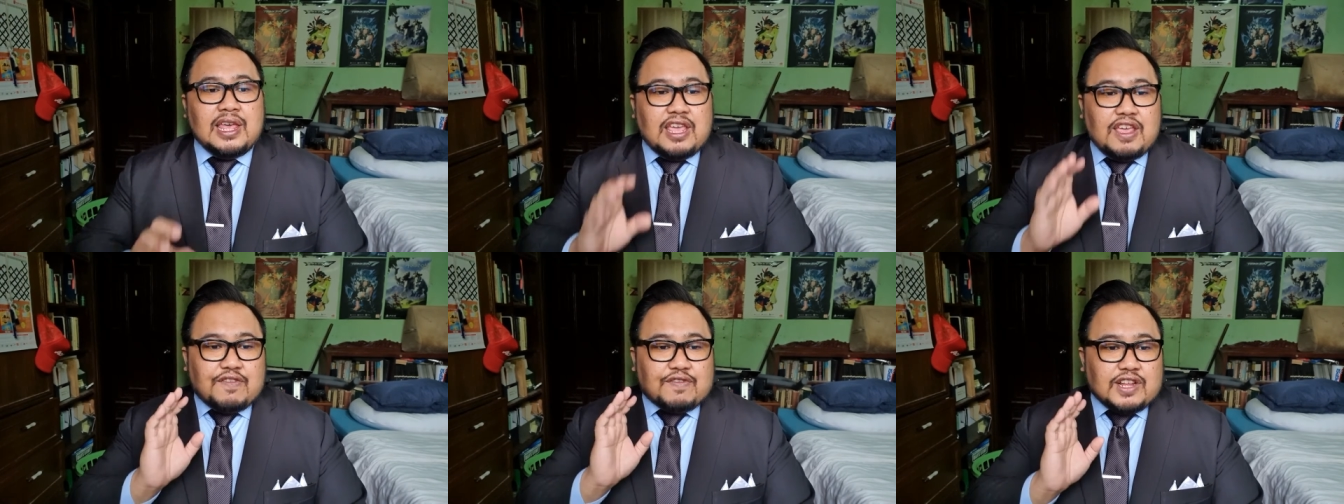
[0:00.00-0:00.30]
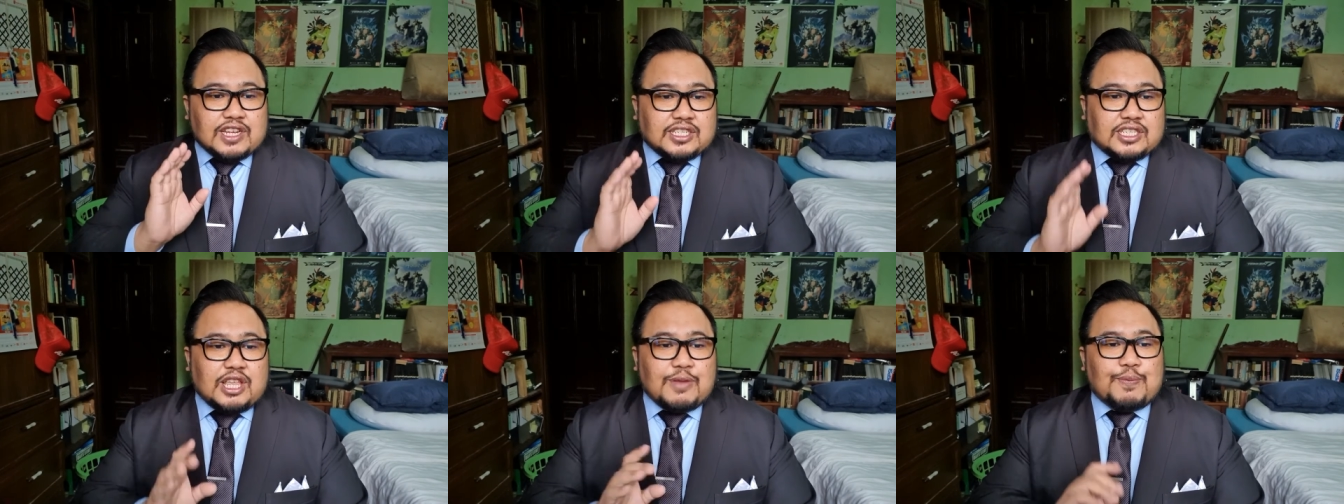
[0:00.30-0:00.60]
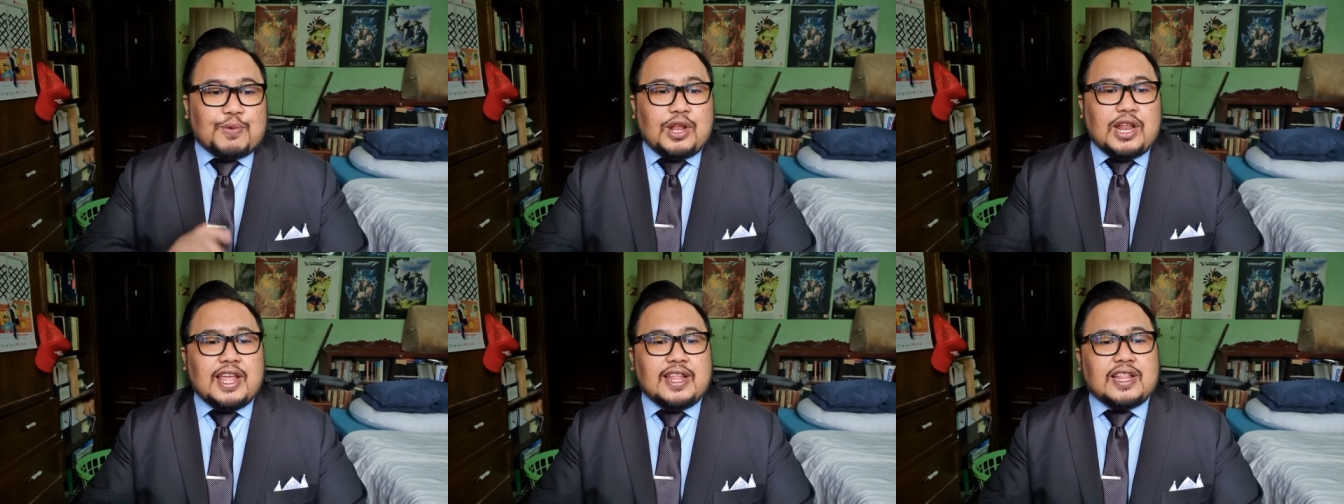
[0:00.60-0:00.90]
If the
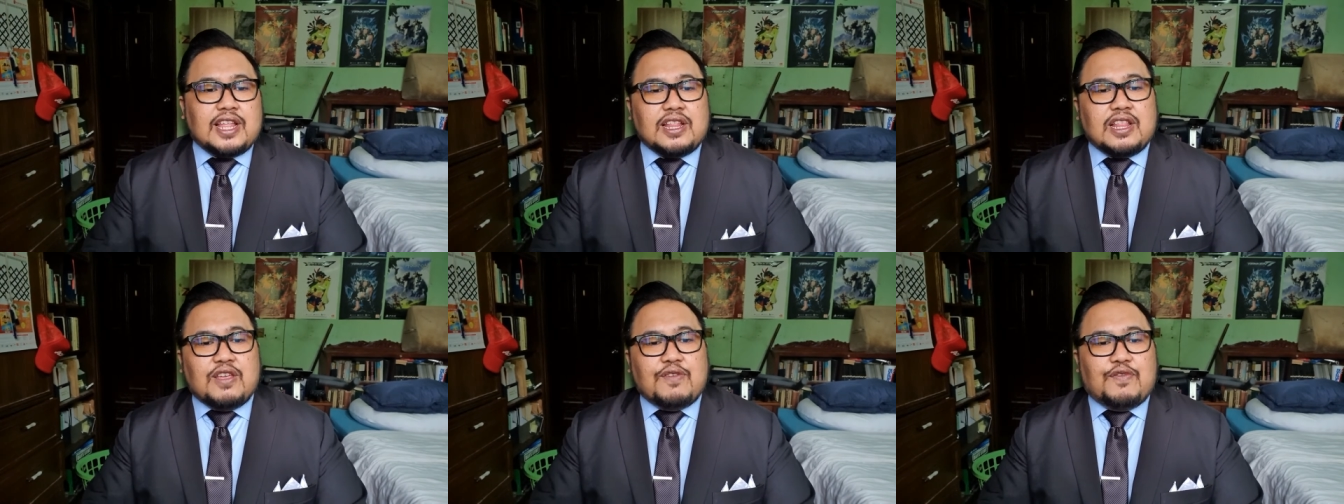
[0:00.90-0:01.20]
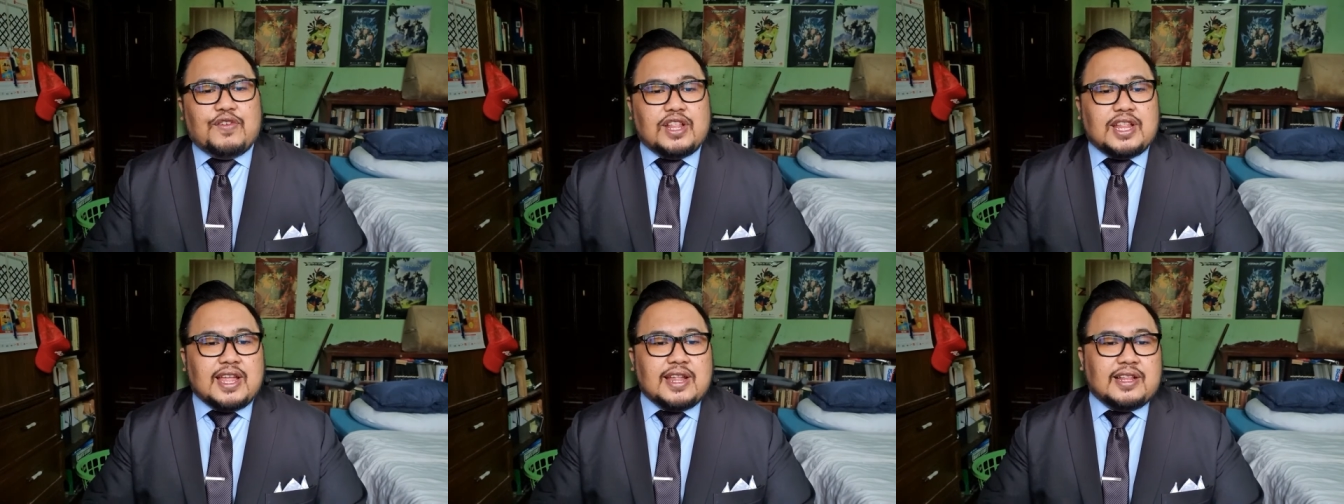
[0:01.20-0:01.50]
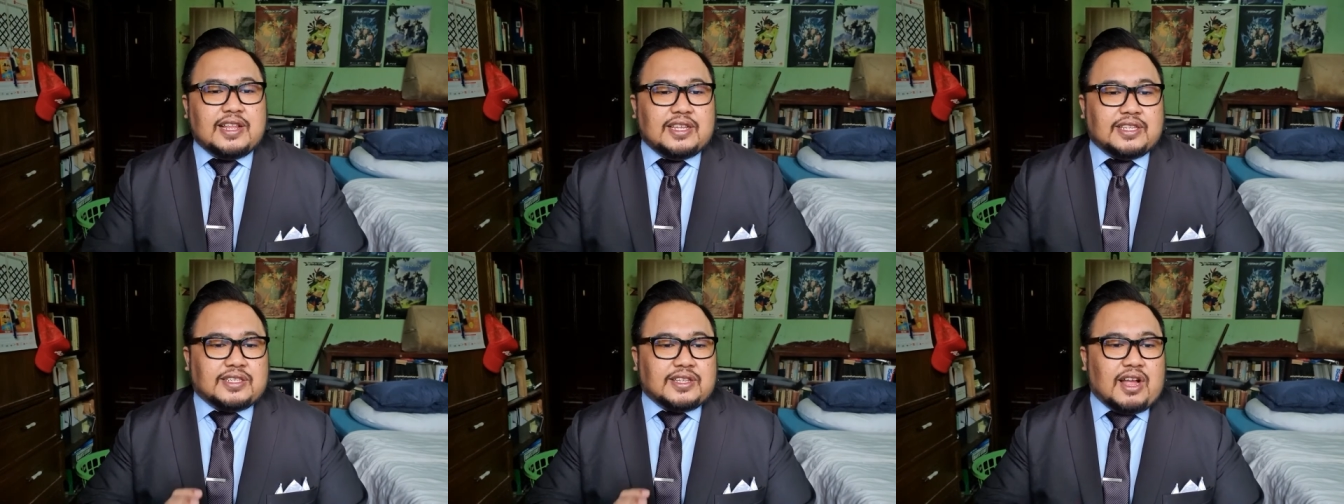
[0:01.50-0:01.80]
stipulated
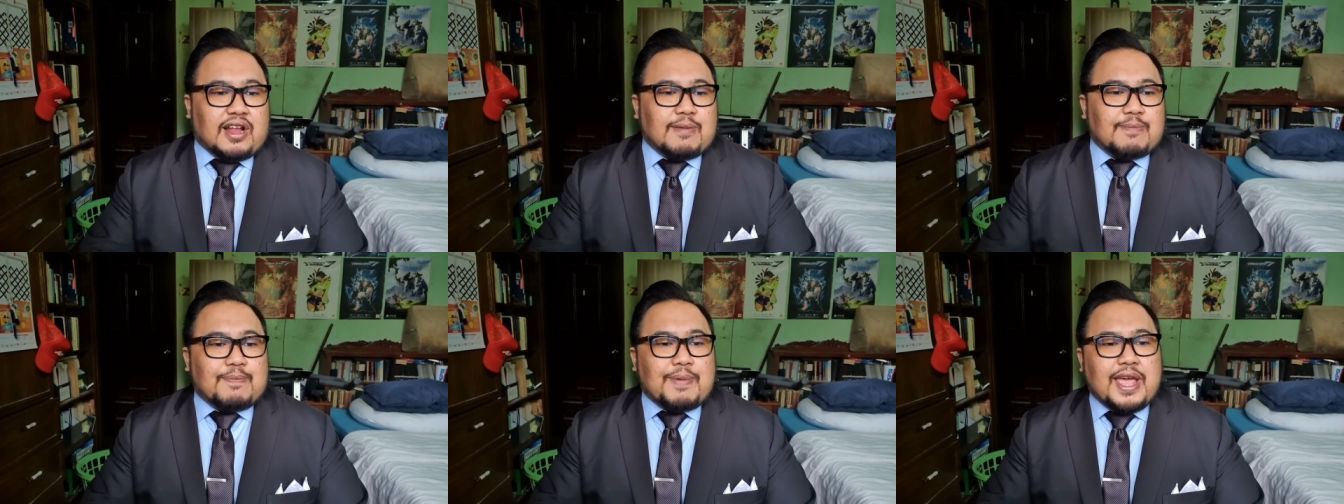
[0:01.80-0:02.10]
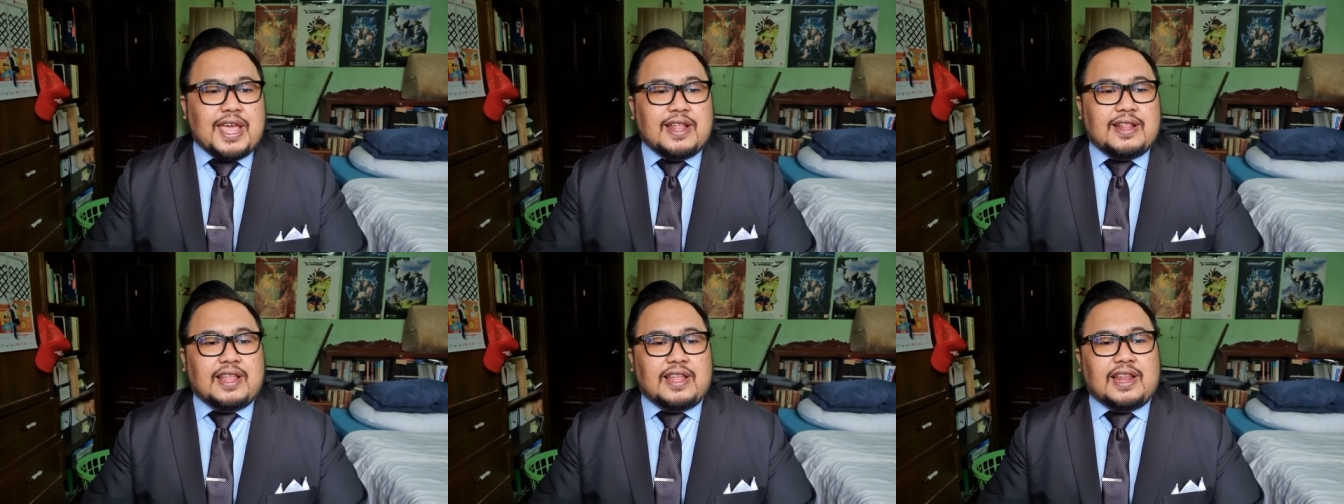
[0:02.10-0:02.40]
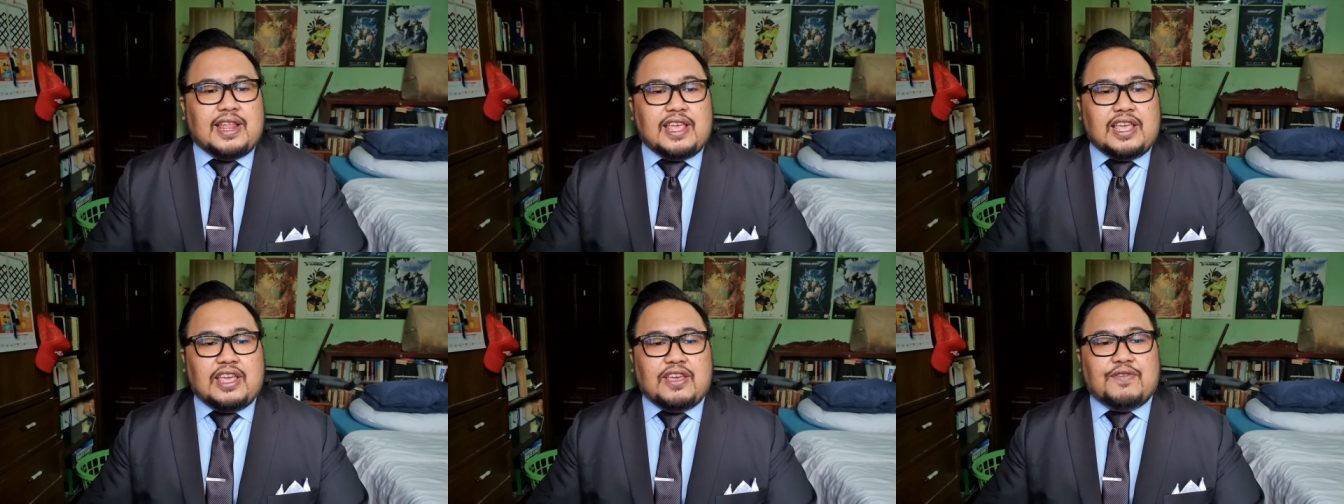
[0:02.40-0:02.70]
dividend is not paid
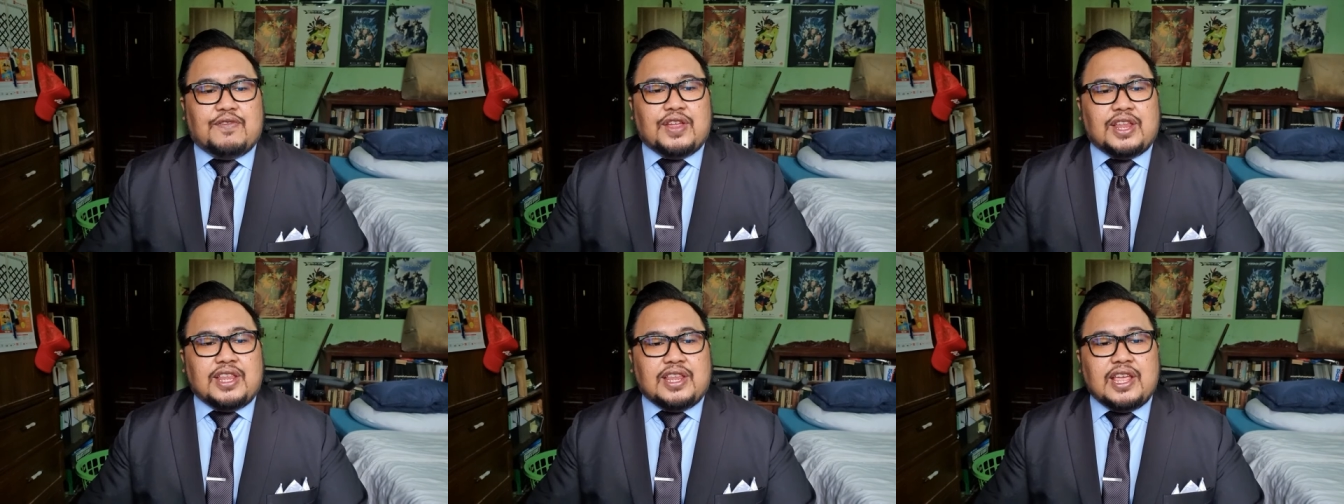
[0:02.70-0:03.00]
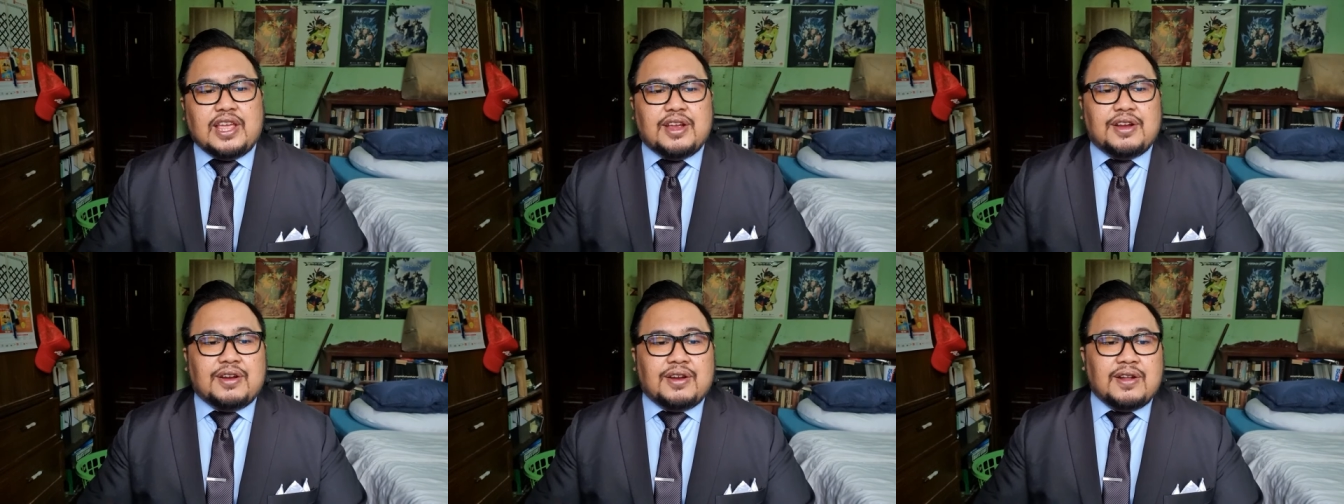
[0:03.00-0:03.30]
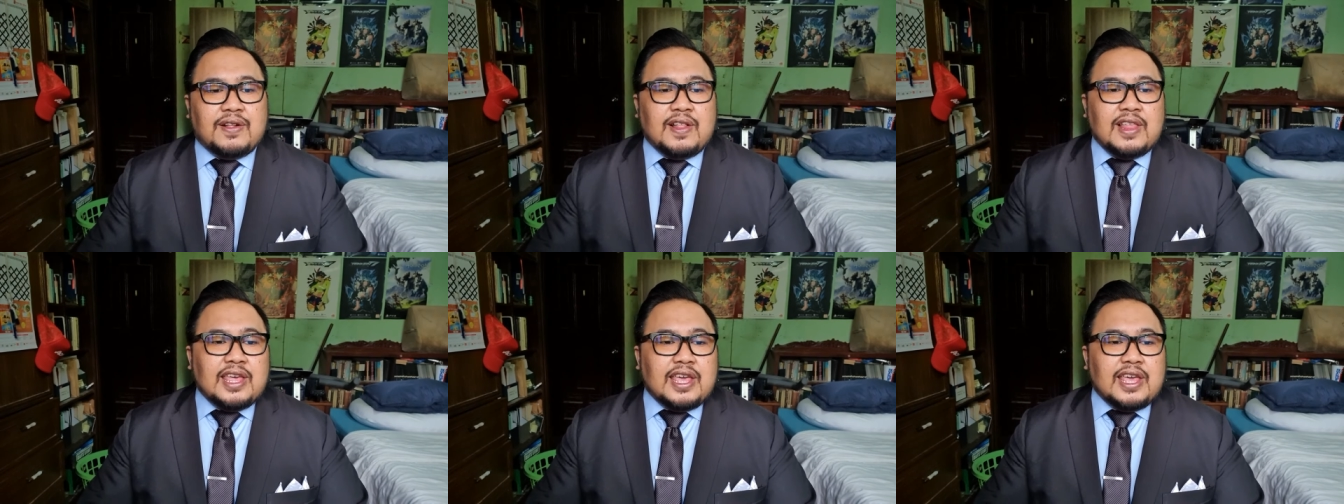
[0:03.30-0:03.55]
in a given year,